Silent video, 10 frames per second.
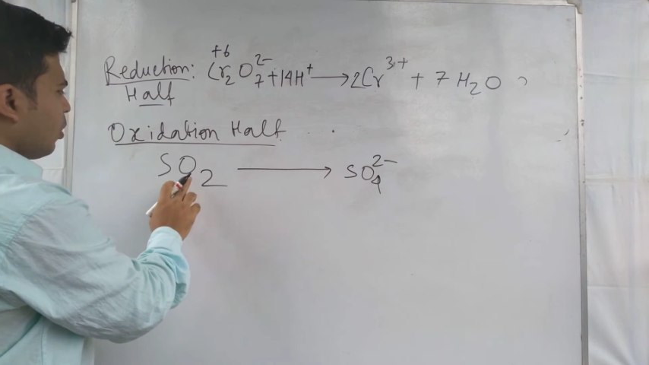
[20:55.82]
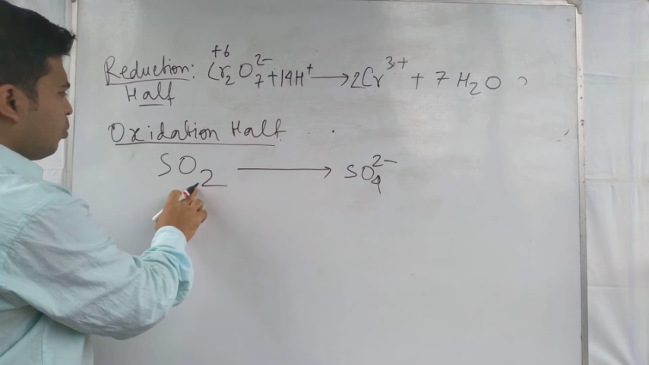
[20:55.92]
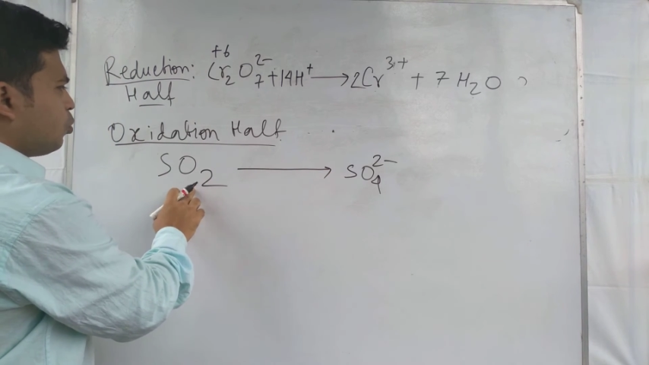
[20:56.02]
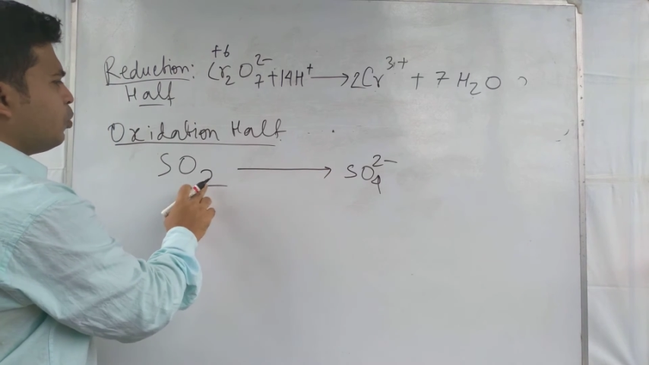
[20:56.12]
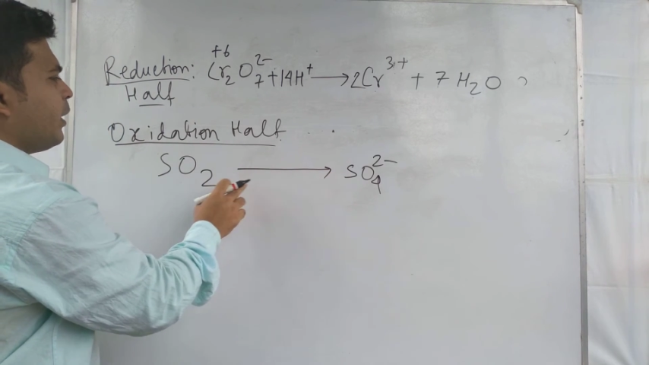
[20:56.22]

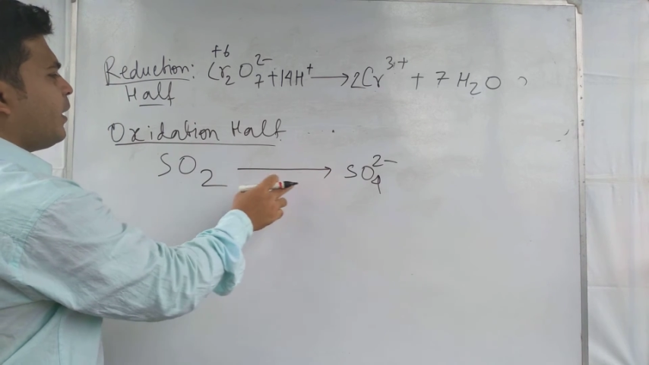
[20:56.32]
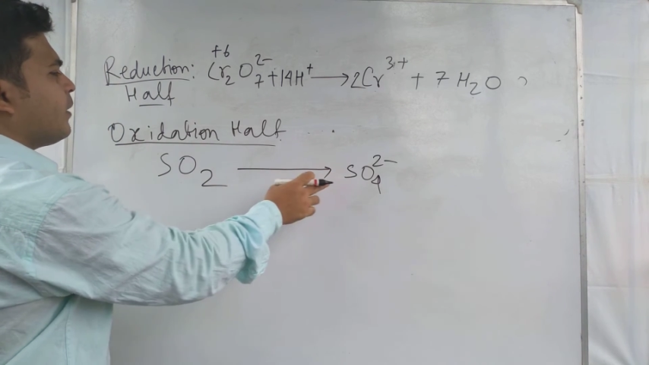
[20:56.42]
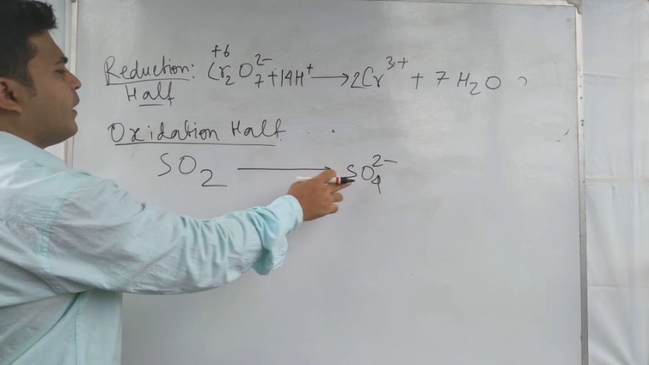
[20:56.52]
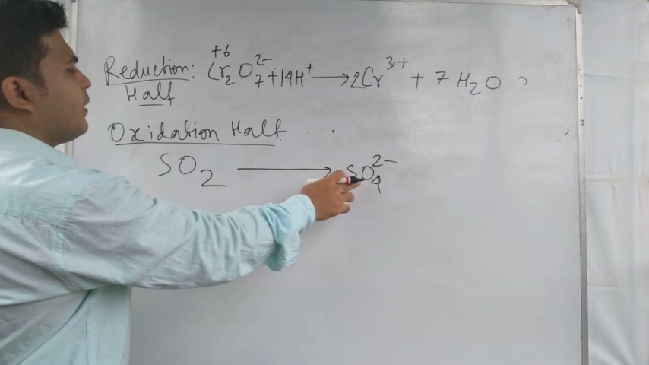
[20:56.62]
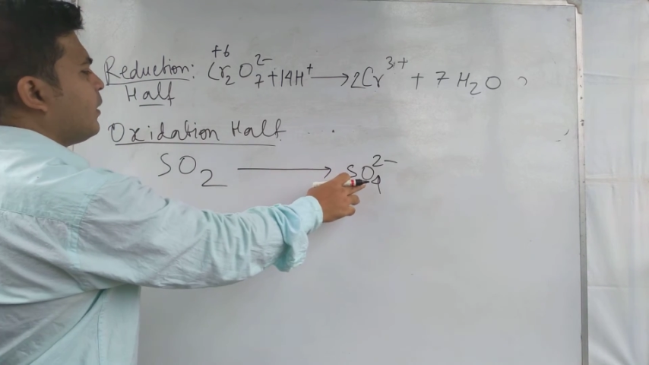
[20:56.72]

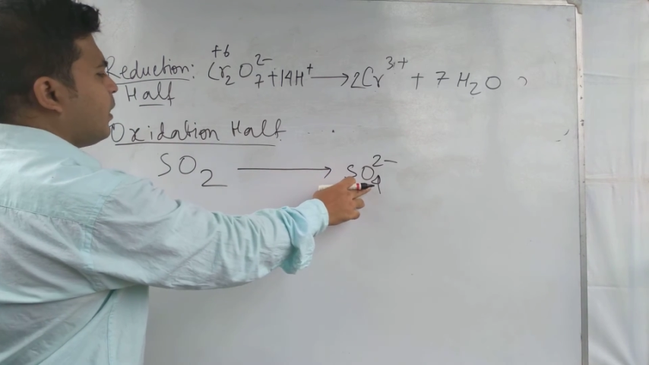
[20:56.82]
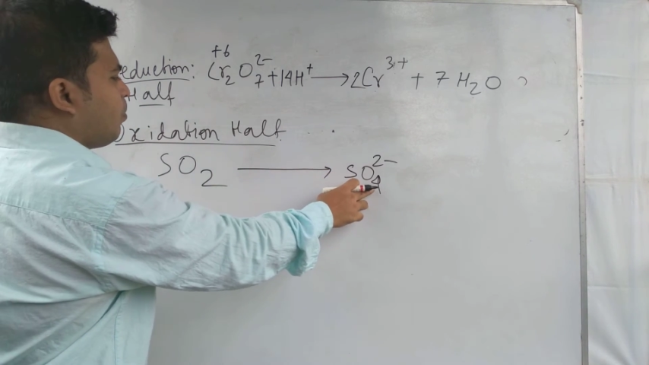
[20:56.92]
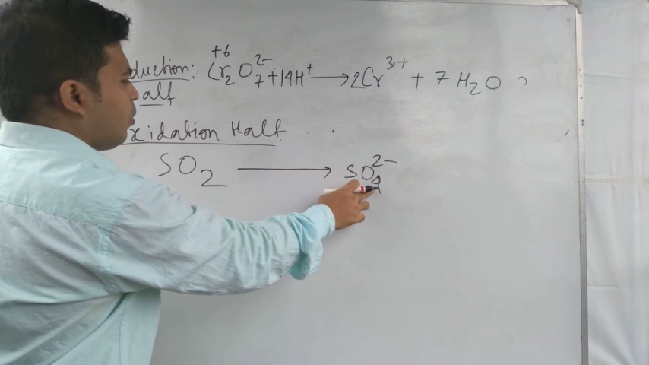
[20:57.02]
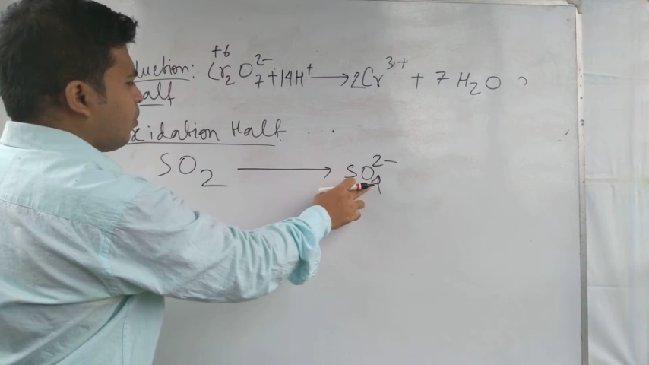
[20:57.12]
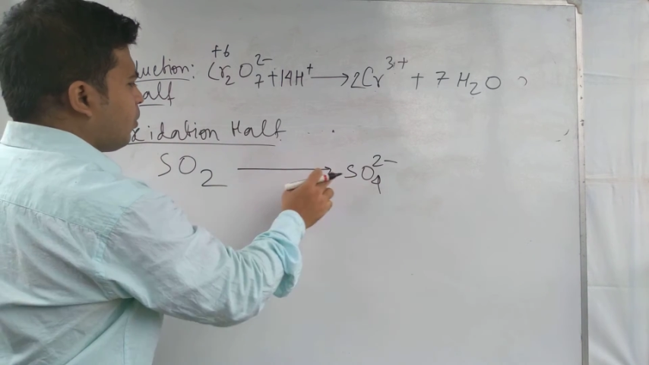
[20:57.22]
Here the
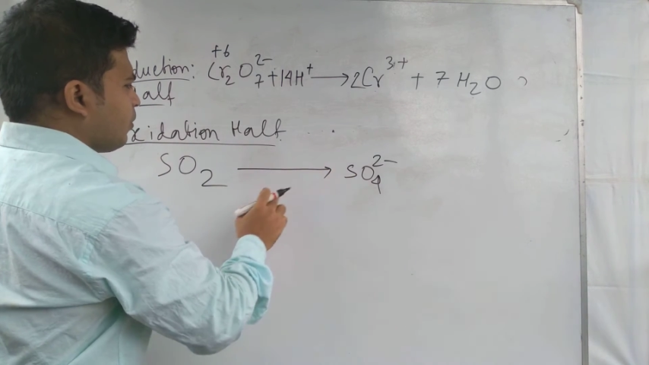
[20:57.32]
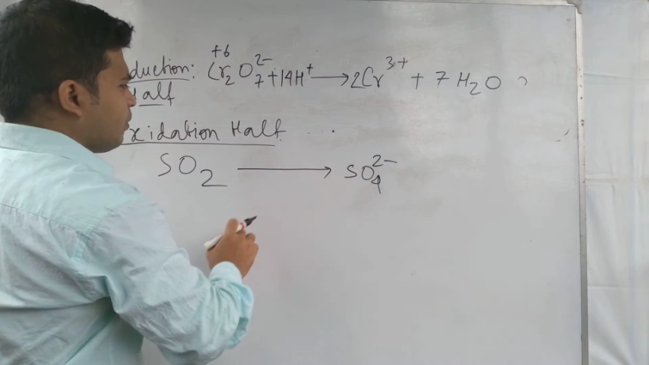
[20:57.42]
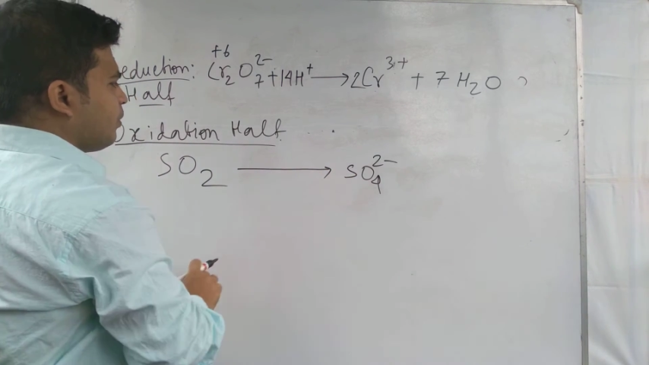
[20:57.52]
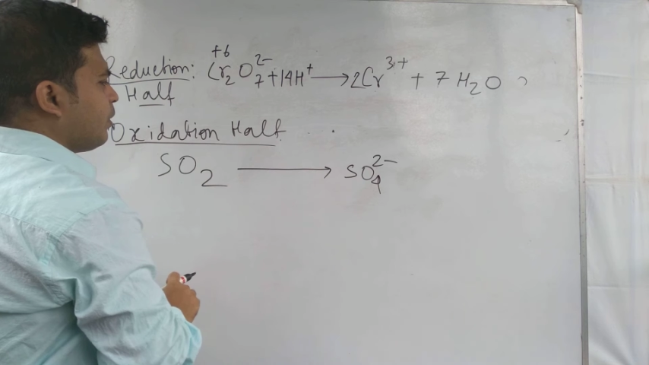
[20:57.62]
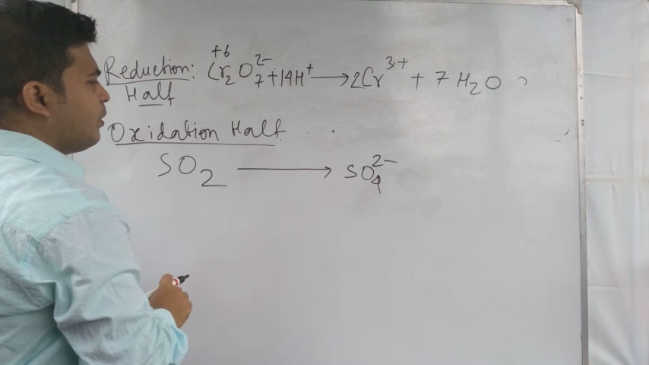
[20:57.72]
number of
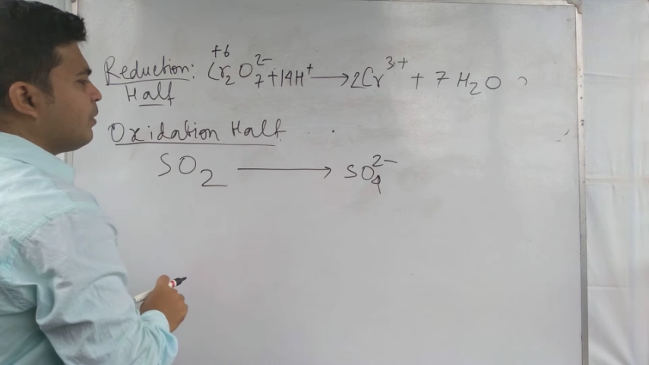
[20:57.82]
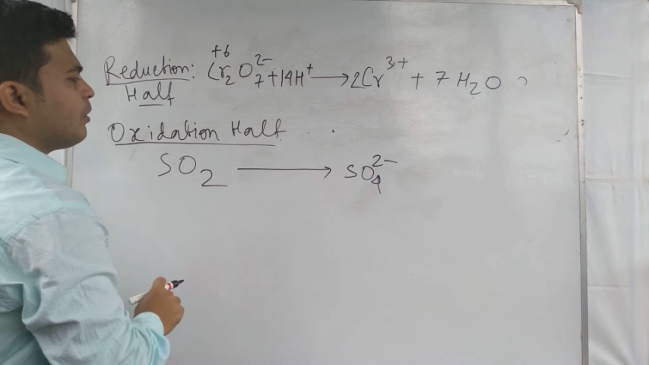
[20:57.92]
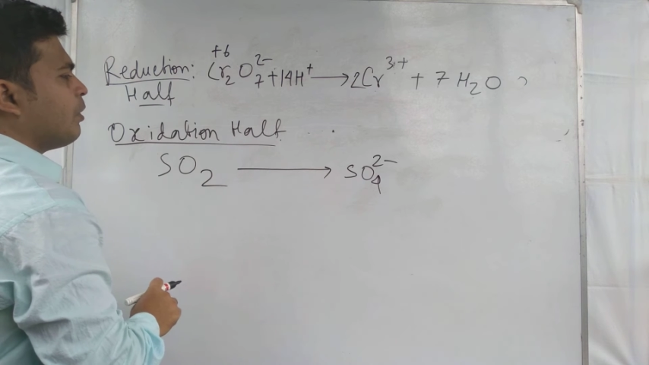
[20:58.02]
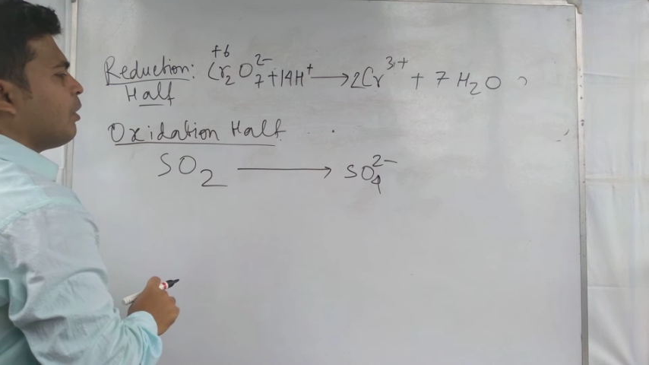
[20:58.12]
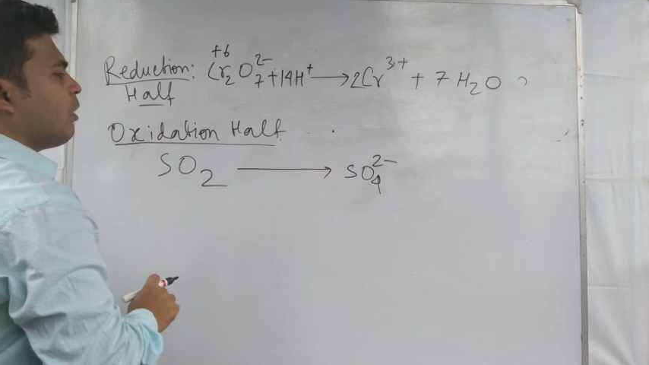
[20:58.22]
oxygen is
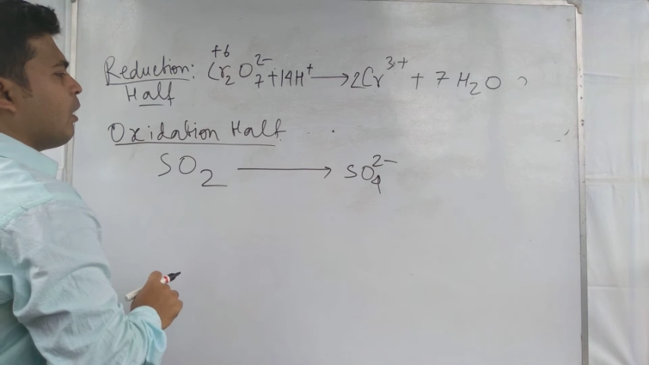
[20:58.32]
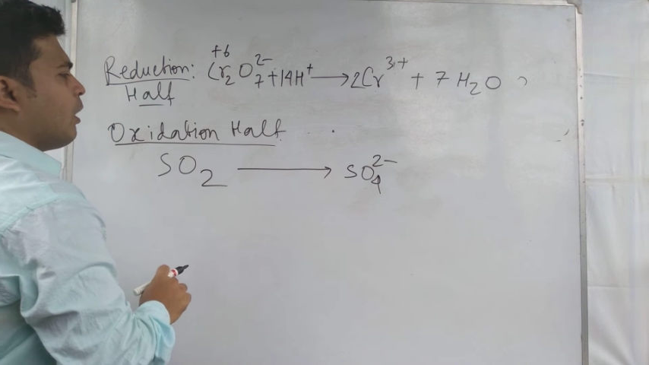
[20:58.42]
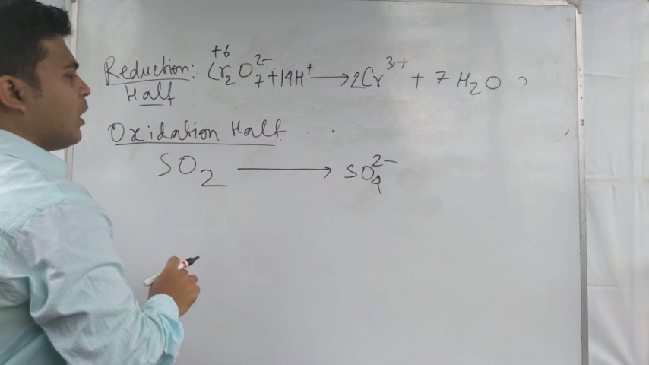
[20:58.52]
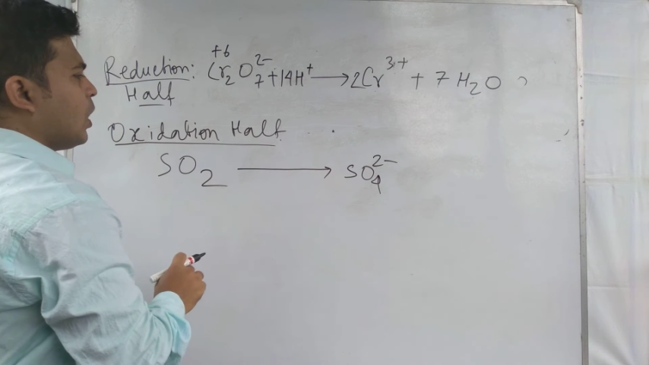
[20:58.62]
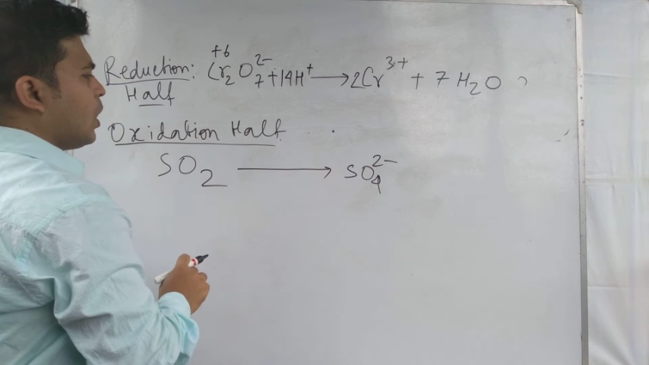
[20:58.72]

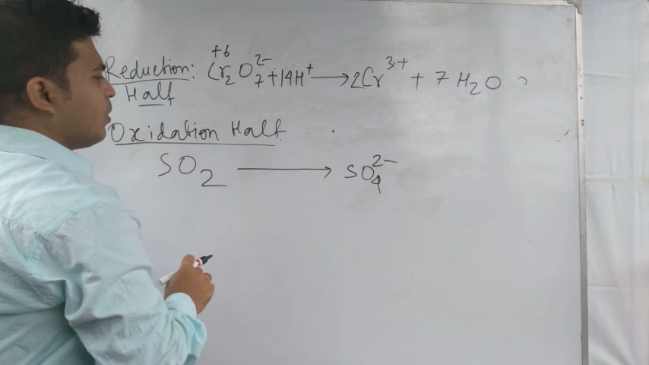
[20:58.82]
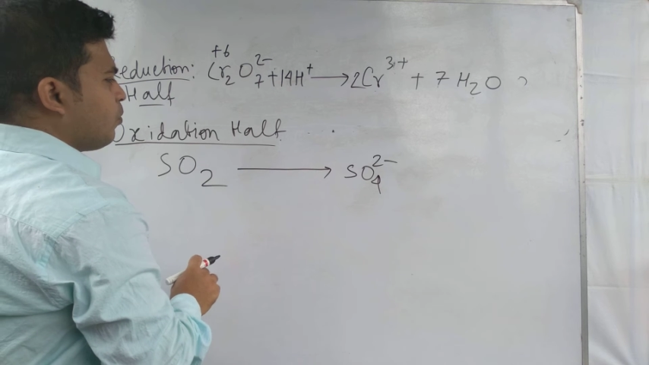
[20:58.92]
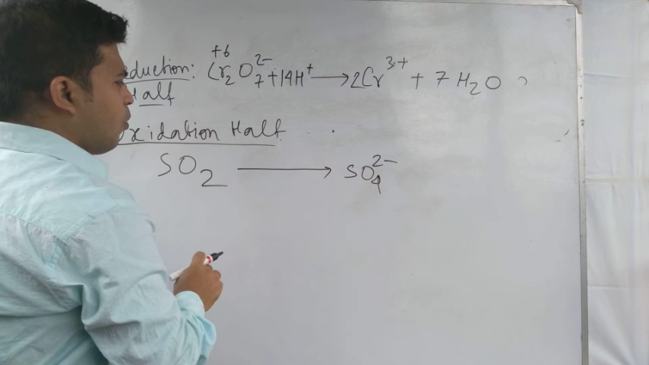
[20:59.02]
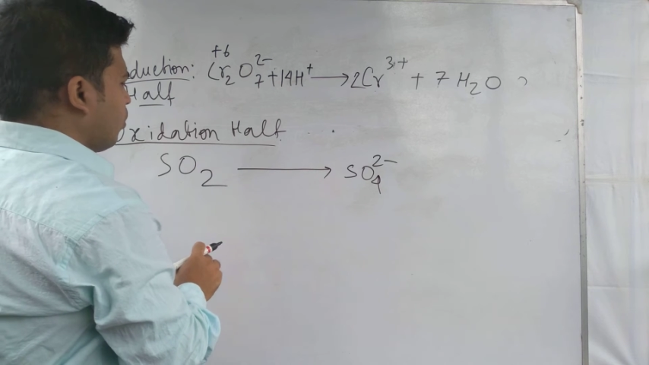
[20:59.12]
4.